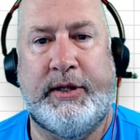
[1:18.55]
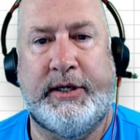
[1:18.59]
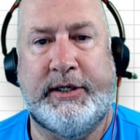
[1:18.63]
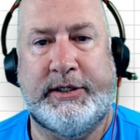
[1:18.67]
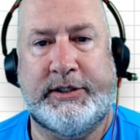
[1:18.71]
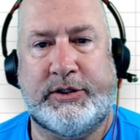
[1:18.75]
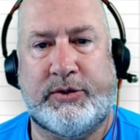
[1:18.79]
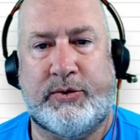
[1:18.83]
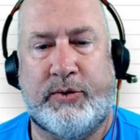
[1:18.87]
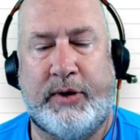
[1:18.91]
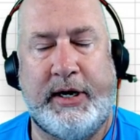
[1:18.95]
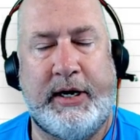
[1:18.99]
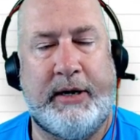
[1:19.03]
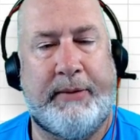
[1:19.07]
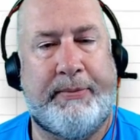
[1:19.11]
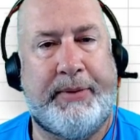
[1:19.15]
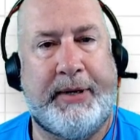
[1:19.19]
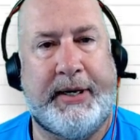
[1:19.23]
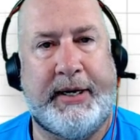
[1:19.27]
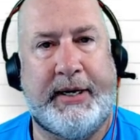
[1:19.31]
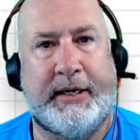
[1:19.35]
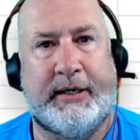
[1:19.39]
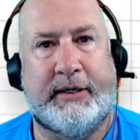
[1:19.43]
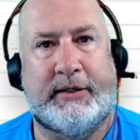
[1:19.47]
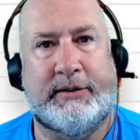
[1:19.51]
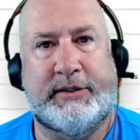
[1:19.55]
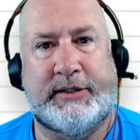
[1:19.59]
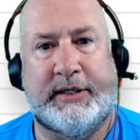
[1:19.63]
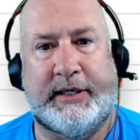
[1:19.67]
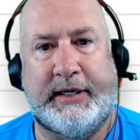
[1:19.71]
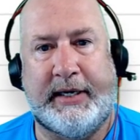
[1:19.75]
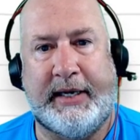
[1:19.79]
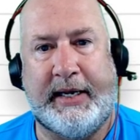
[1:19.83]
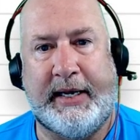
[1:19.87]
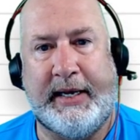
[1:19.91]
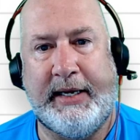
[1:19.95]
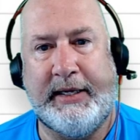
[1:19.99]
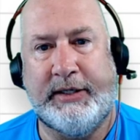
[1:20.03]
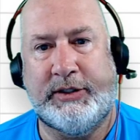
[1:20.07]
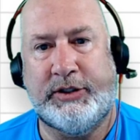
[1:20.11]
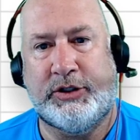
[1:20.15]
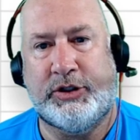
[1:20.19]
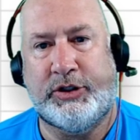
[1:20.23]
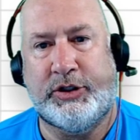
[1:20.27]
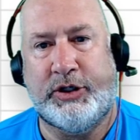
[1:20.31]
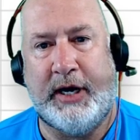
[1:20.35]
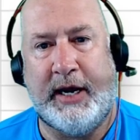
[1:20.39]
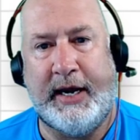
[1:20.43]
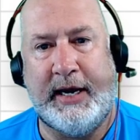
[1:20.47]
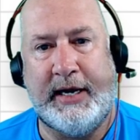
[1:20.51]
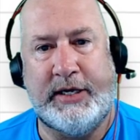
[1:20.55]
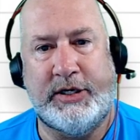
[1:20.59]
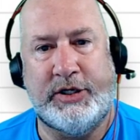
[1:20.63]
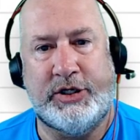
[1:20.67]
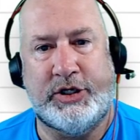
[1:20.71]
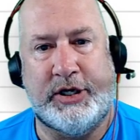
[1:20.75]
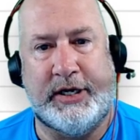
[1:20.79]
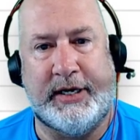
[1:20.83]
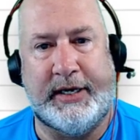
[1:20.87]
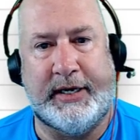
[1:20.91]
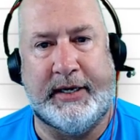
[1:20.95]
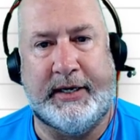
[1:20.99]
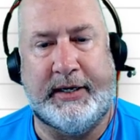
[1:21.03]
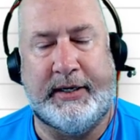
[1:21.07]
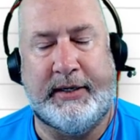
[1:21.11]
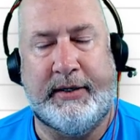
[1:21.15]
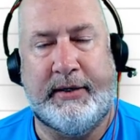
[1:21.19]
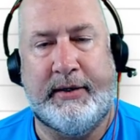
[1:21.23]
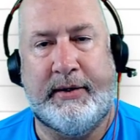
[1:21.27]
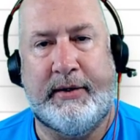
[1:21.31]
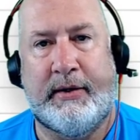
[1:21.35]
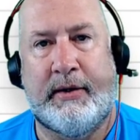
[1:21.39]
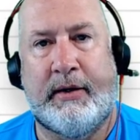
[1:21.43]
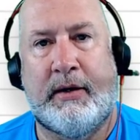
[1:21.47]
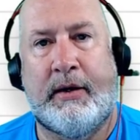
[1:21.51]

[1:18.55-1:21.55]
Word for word: this screen appears at each change in,